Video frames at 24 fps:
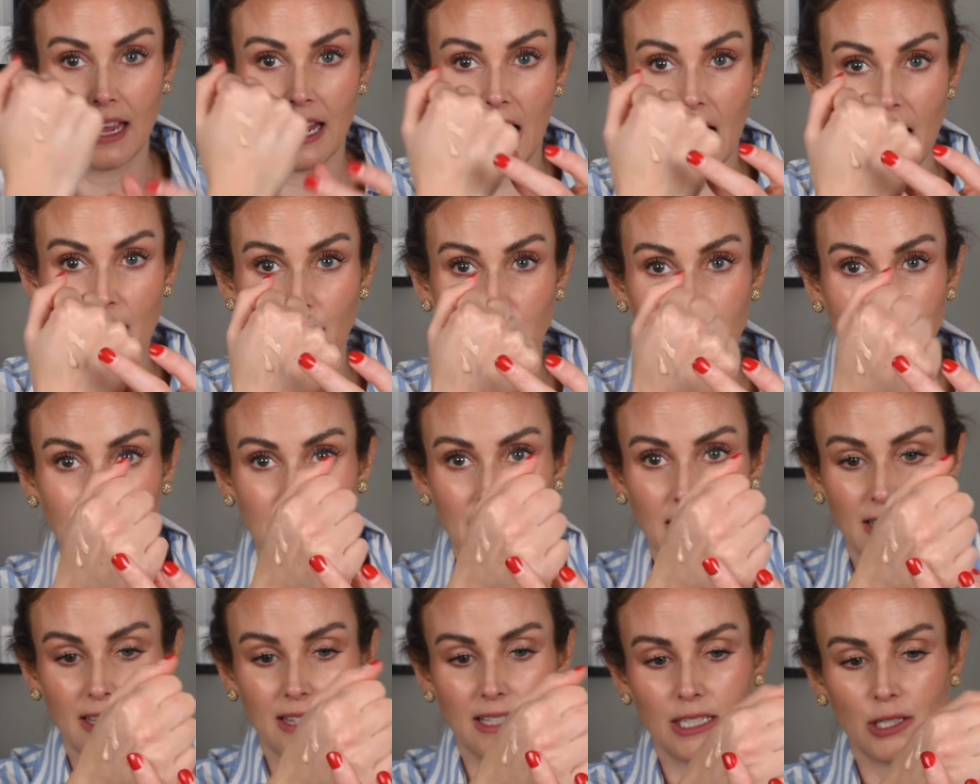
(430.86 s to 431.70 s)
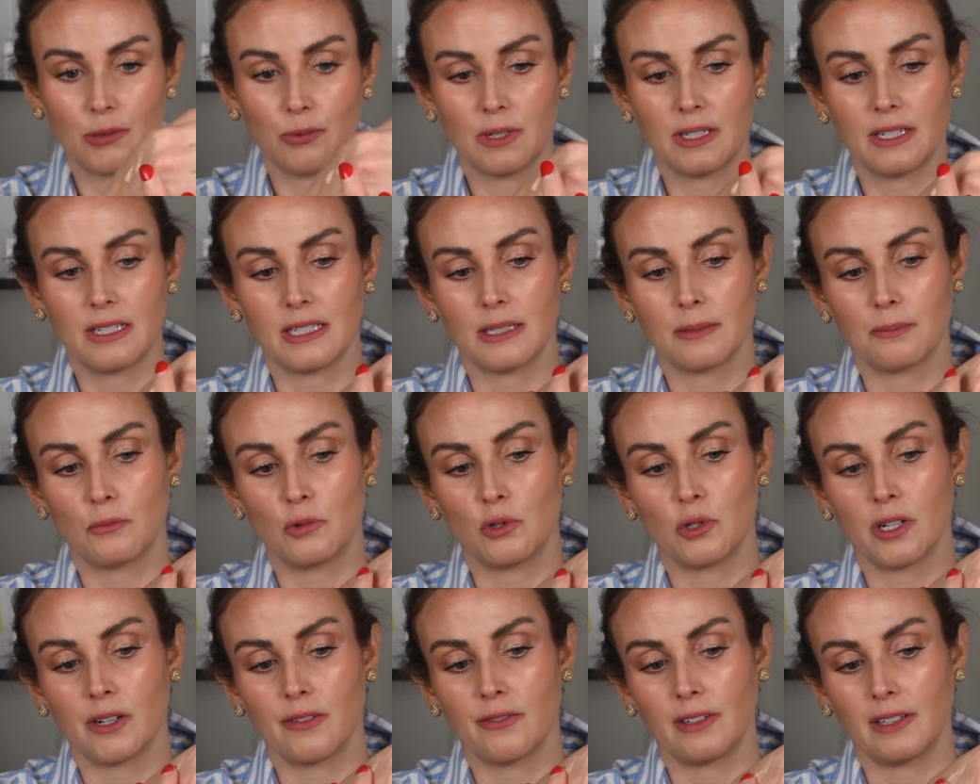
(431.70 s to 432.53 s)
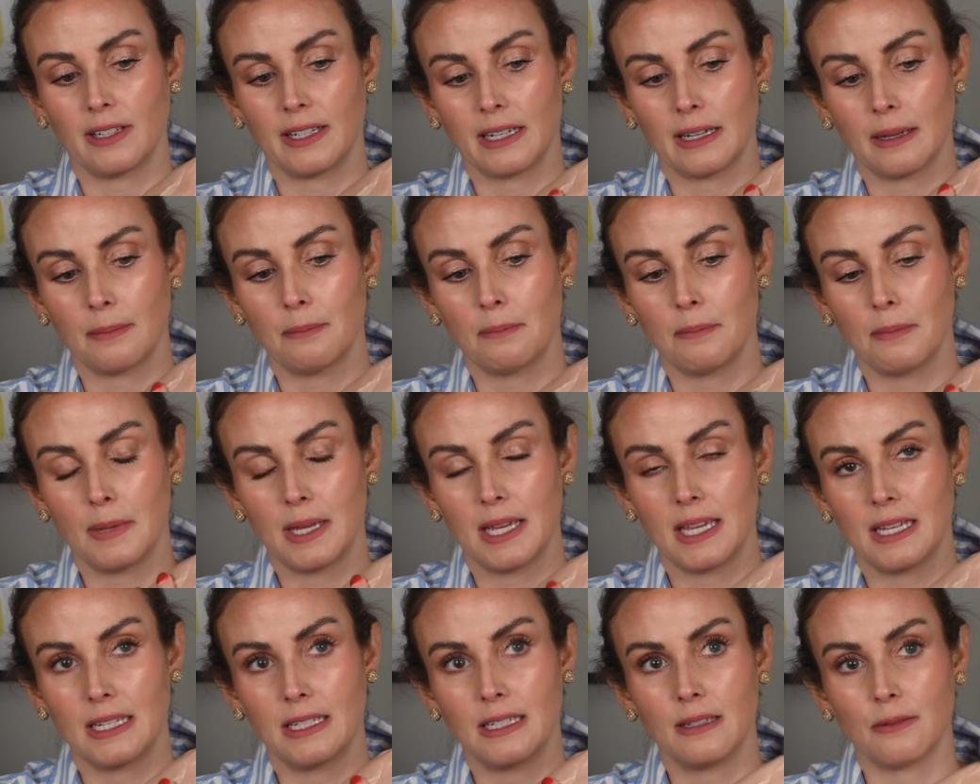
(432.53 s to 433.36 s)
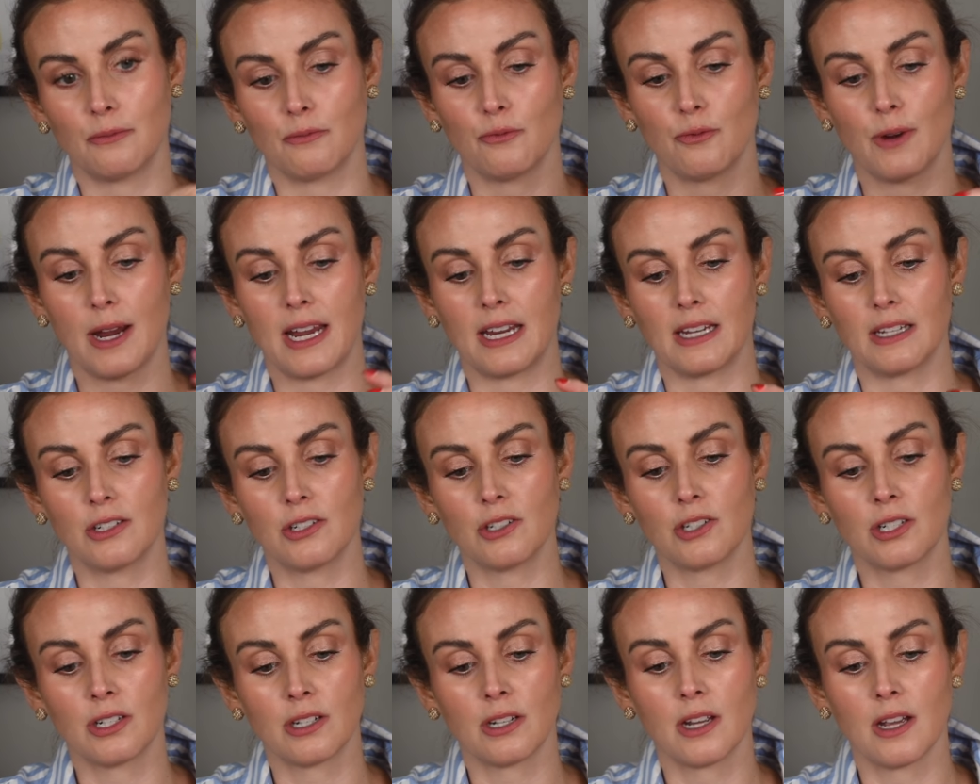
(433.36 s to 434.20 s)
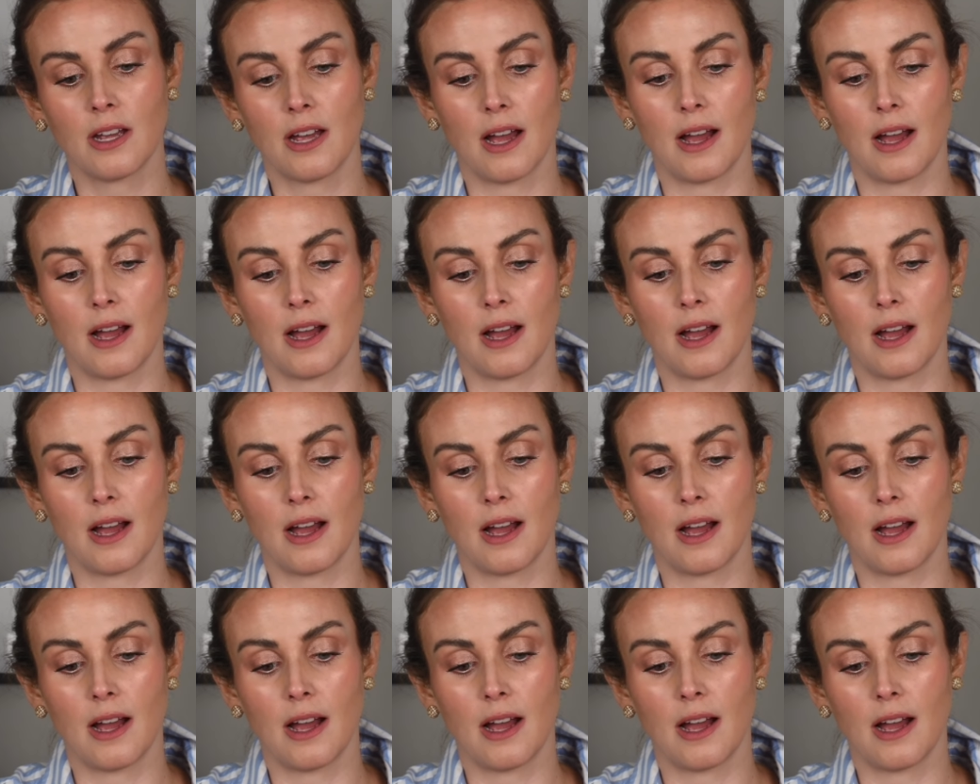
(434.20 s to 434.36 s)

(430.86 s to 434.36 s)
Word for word: I would say that this one is more of a like a mid range.